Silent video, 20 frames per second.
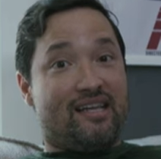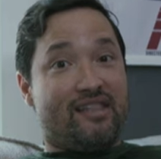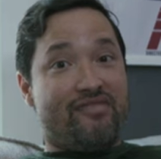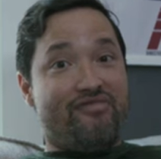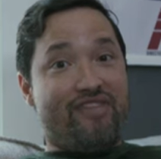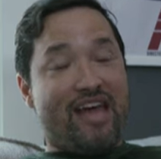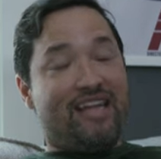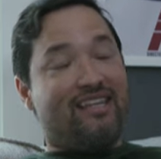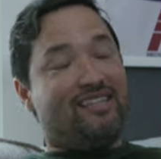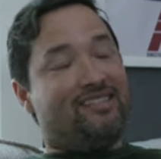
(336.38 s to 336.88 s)

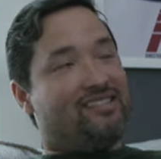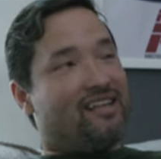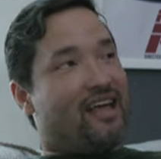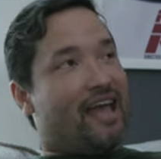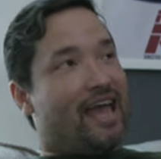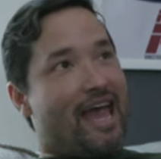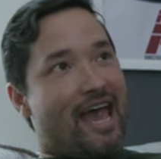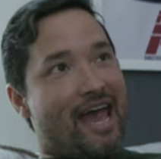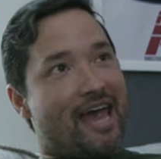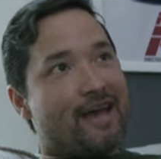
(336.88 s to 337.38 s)
that it's
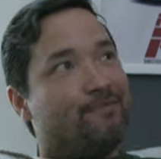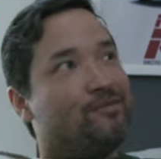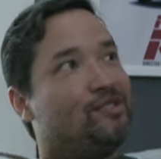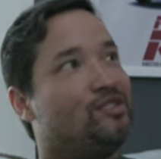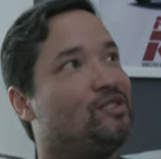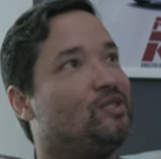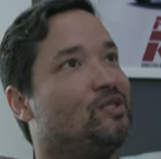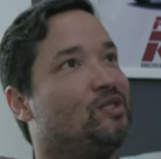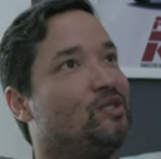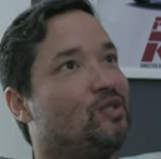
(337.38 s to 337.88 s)

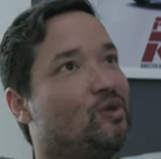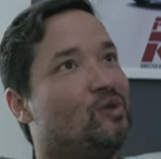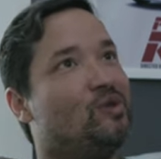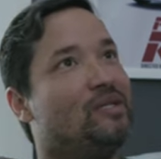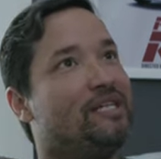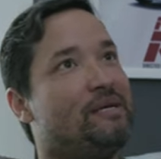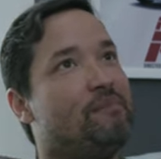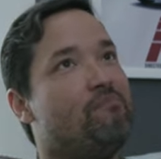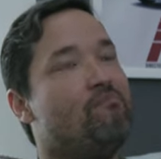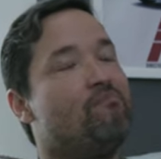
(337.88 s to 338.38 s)

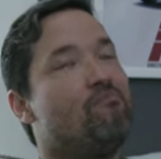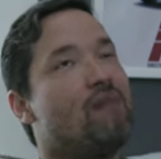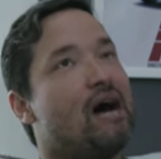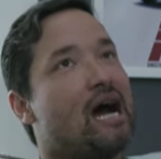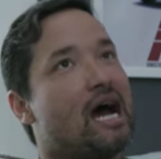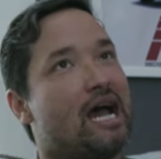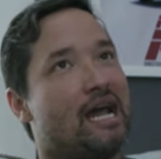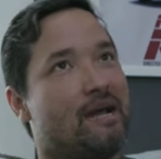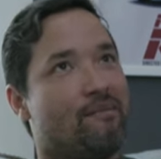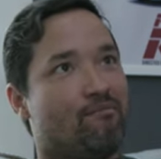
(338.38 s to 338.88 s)
absolutely
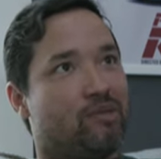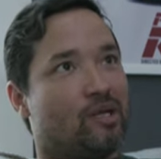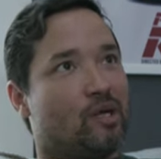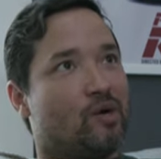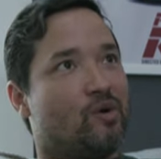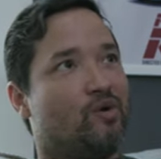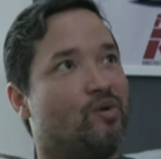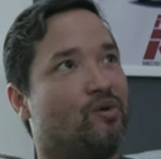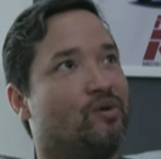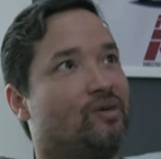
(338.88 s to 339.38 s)

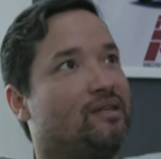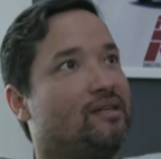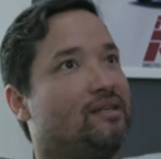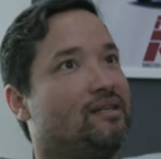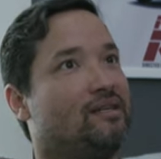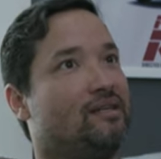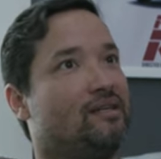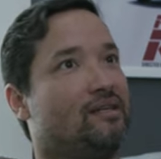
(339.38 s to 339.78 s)
mind-blowing